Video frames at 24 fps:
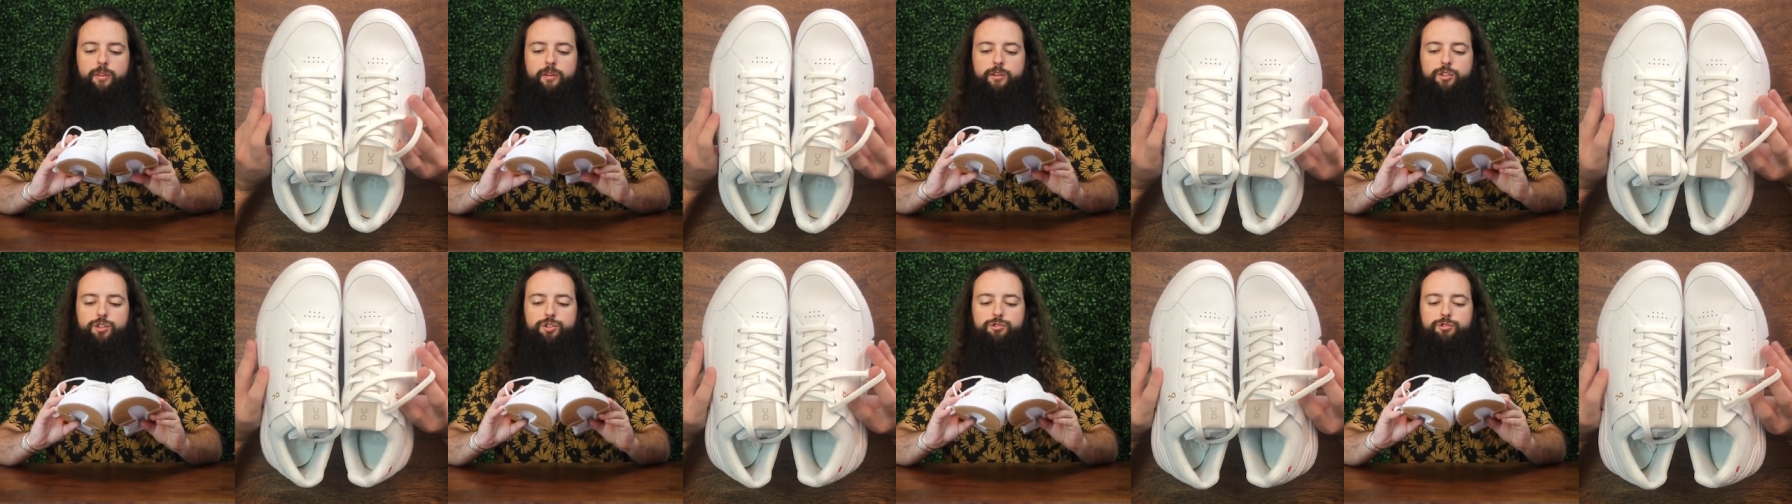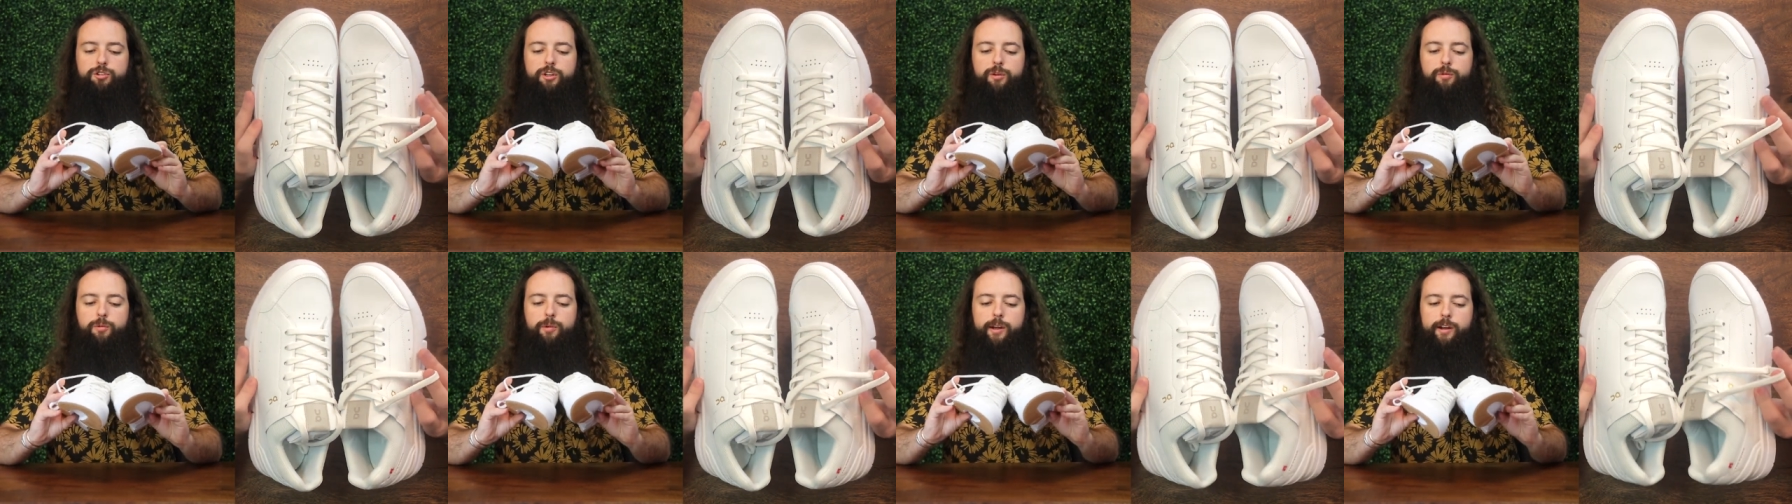the
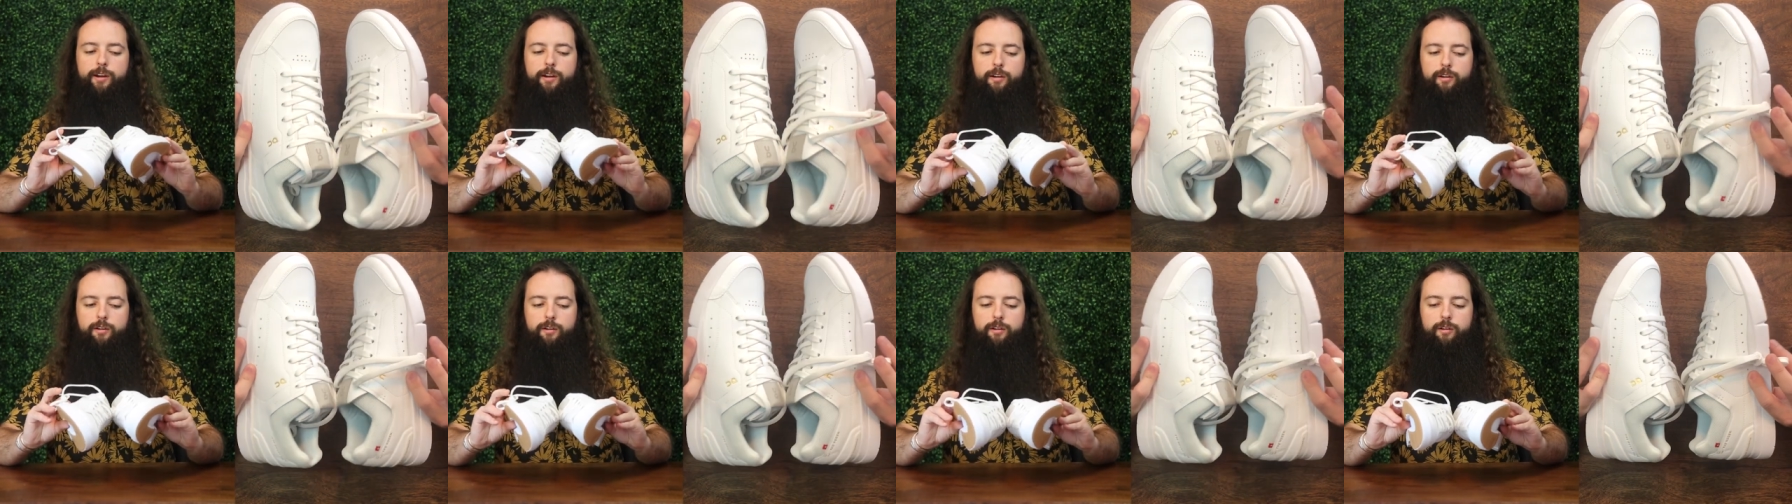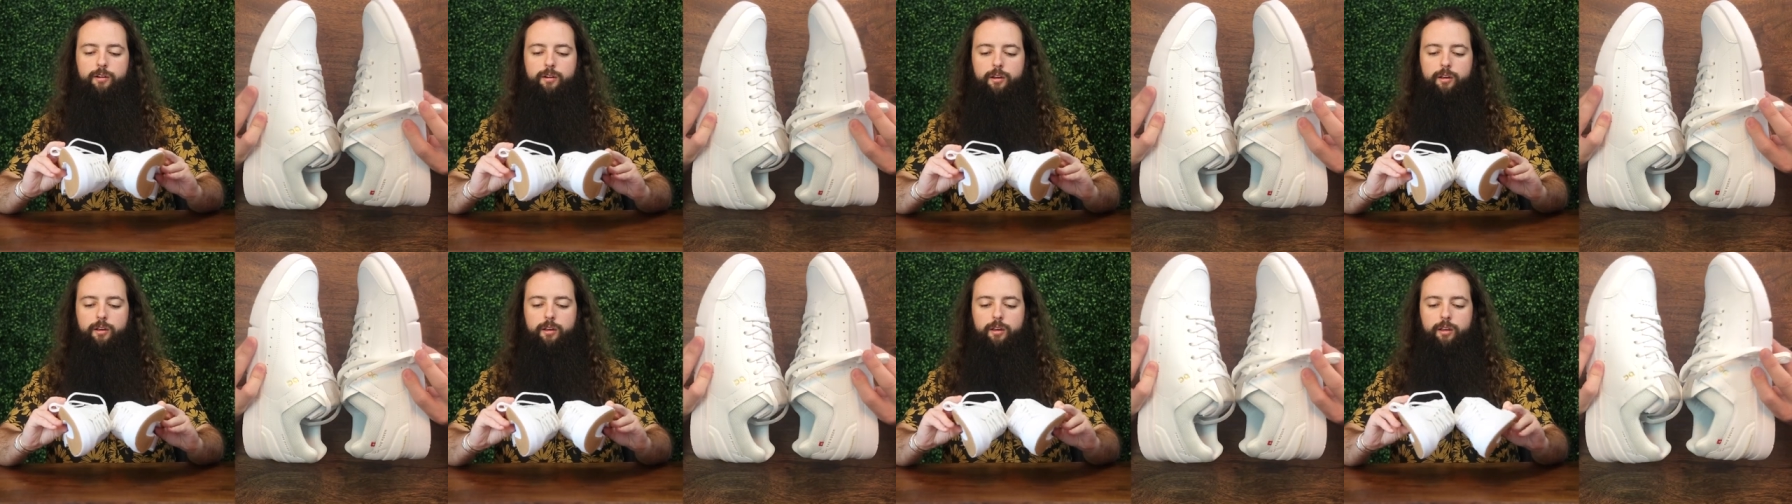
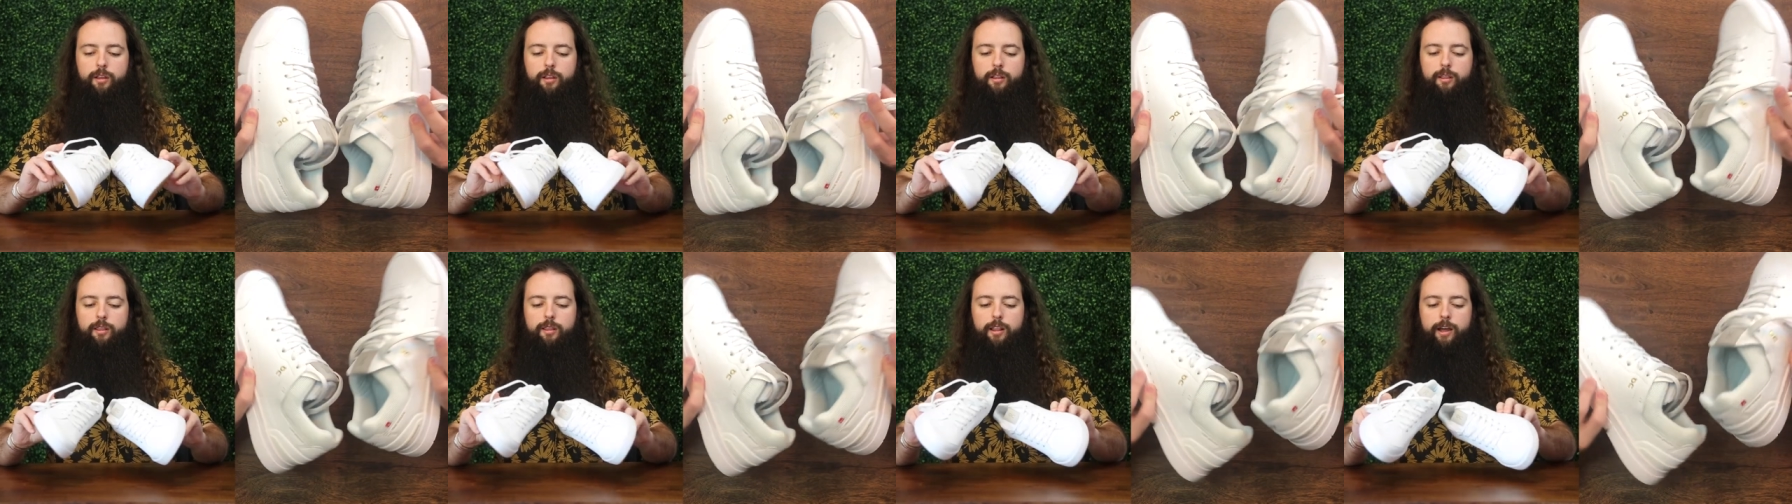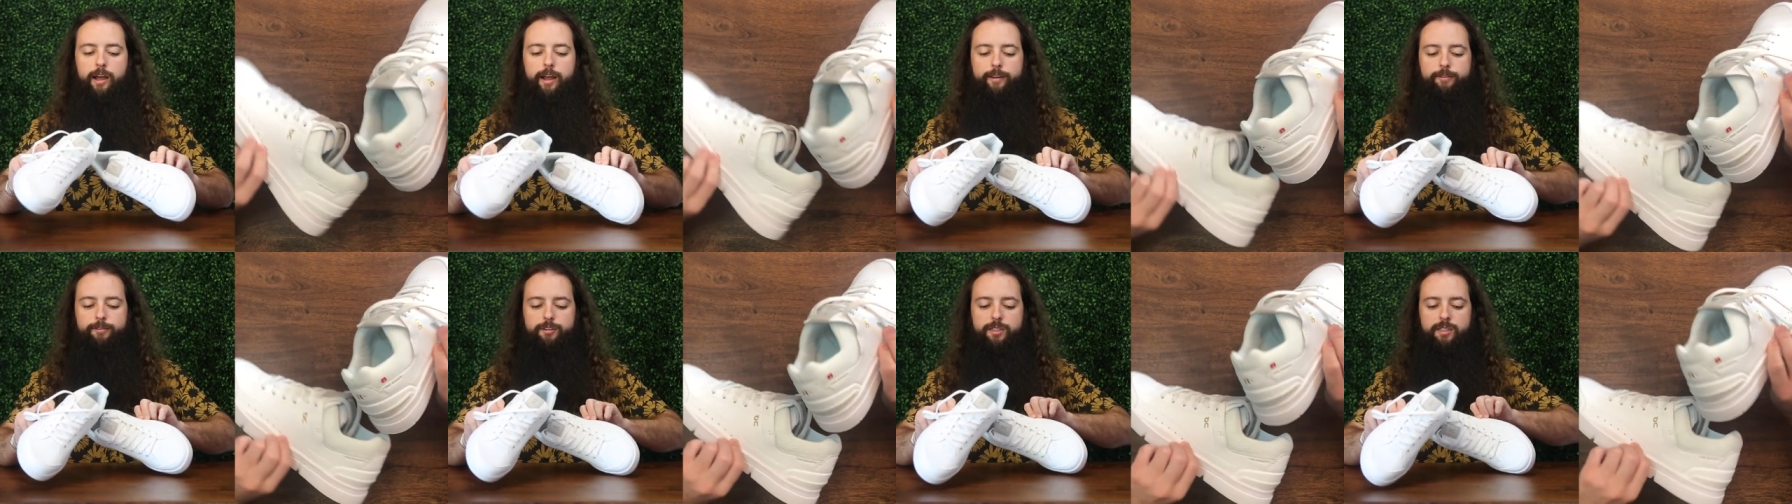streetwear
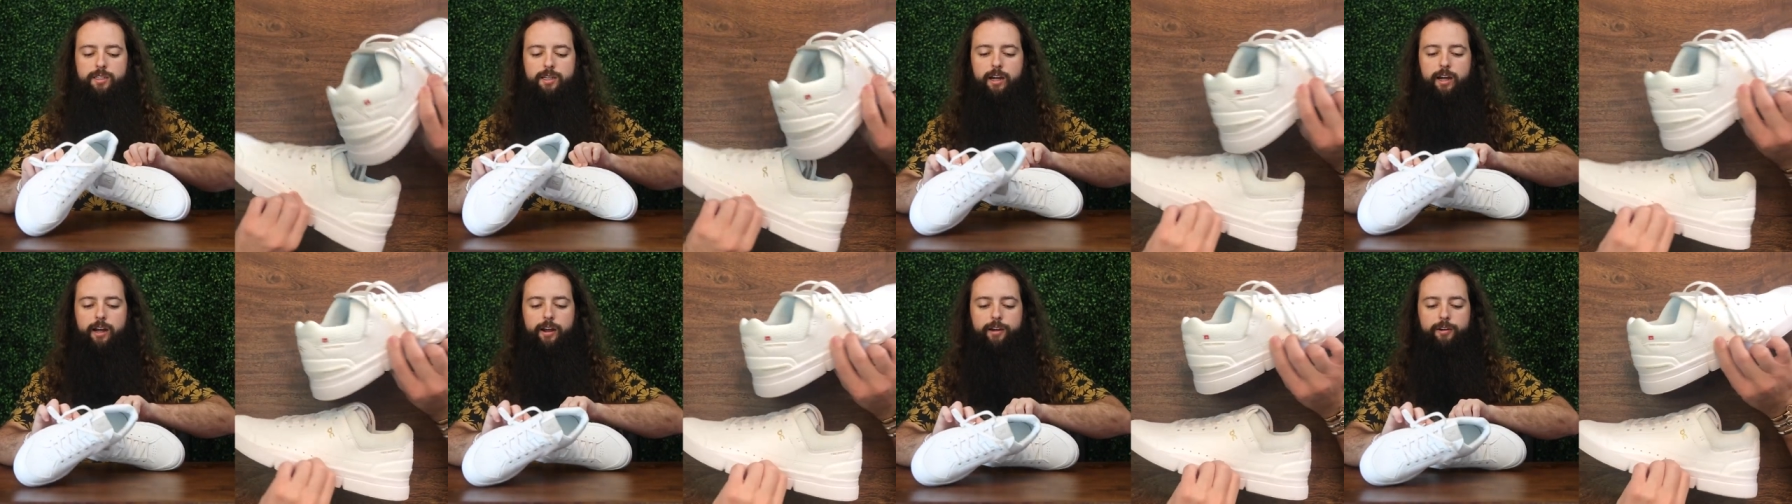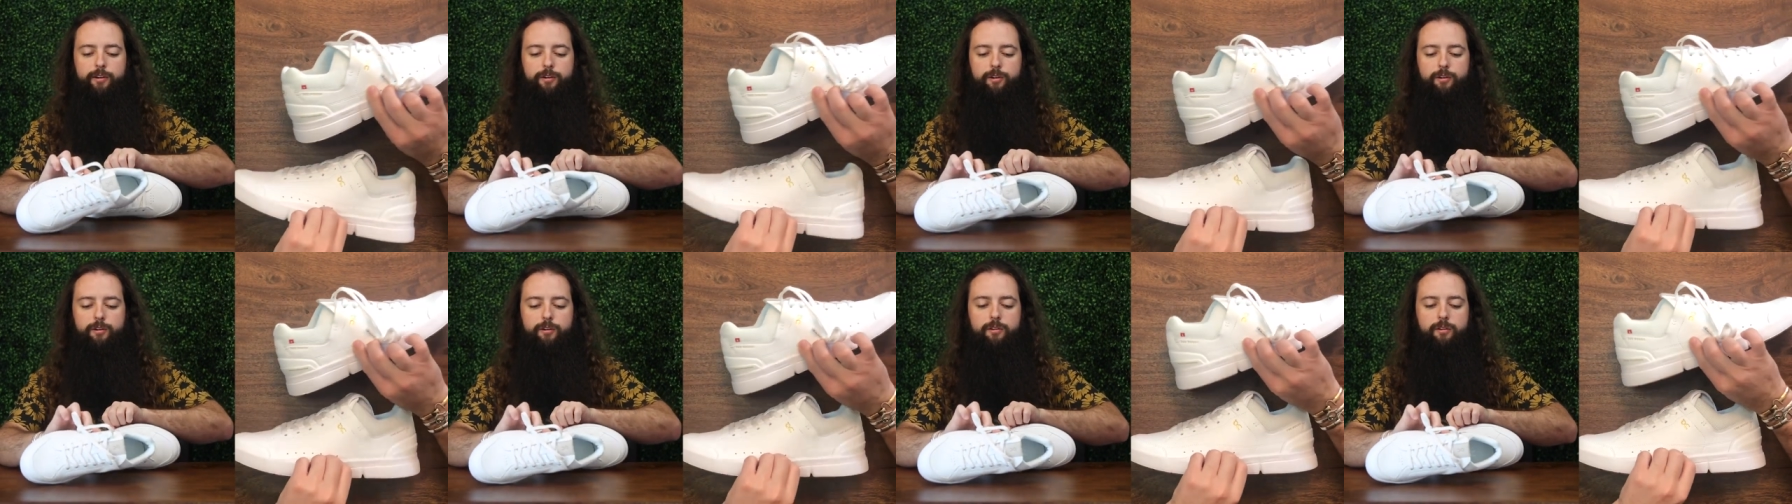
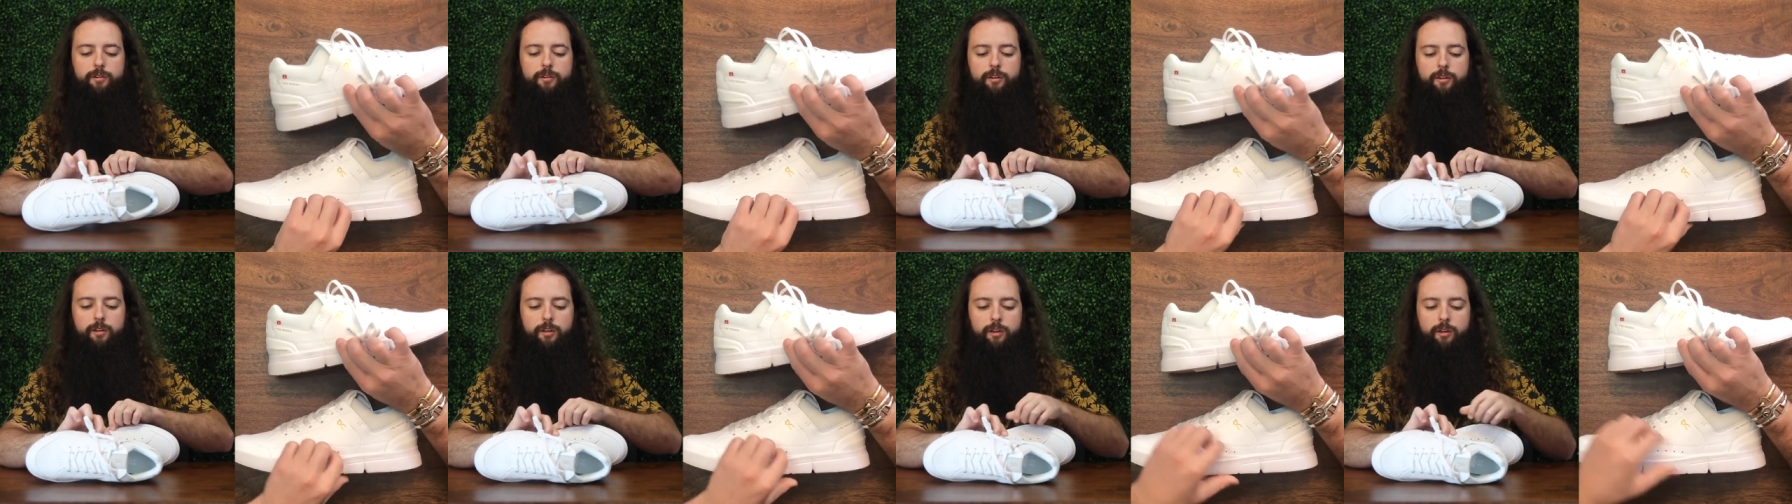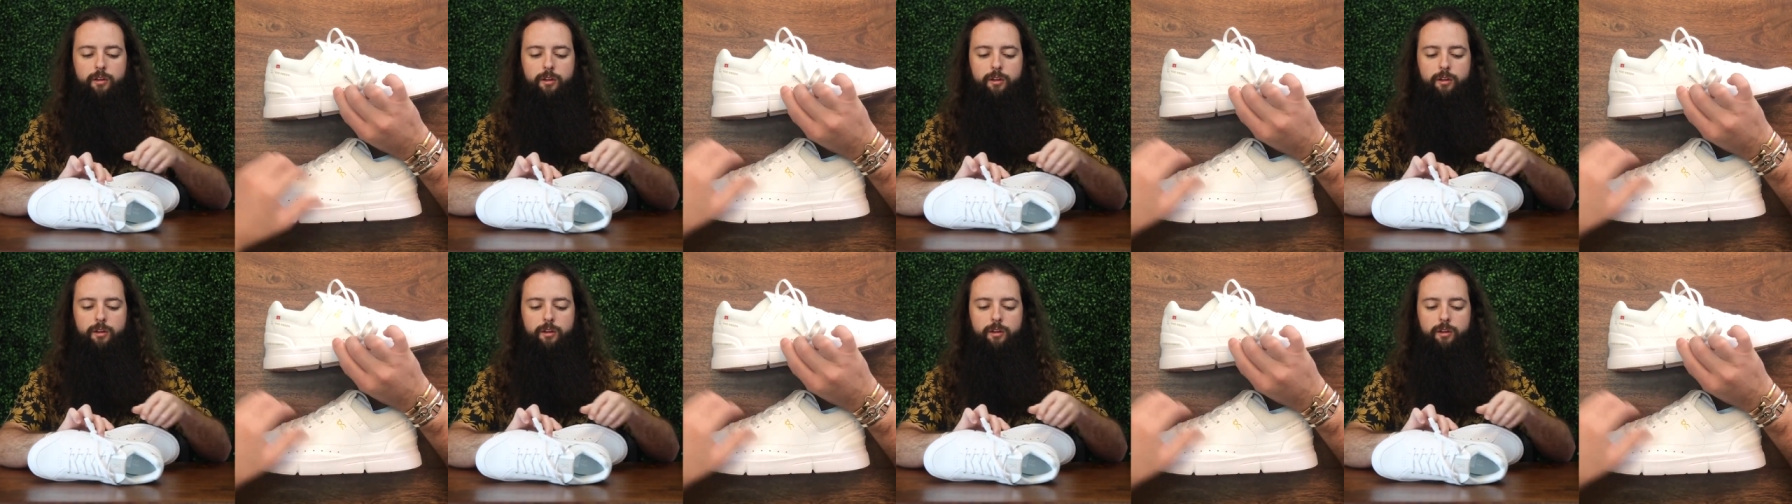lifestyle